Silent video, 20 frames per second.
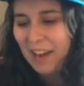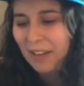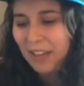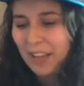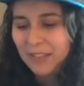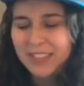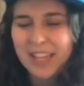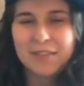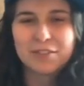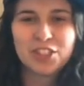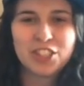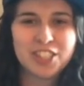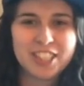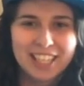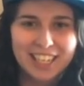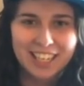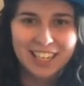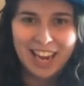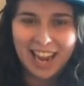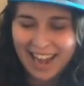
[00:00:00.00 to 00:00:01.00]
I would love to have just
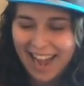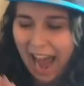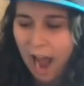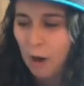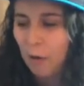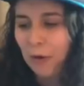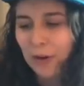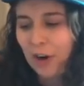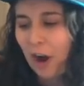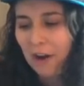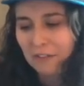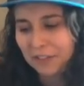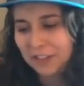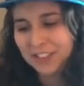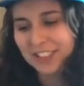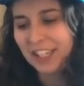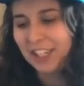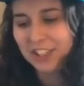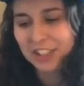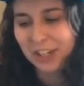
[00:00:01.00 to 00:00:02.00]
like a, an hour
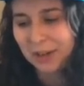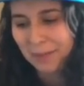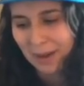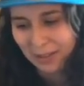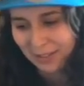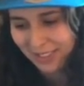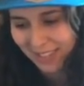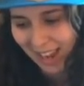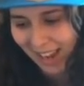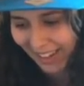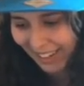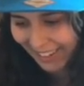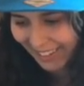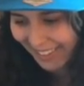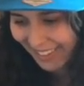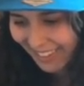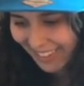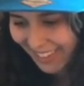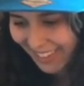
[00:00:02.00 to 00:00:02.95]
conversation about Sonic.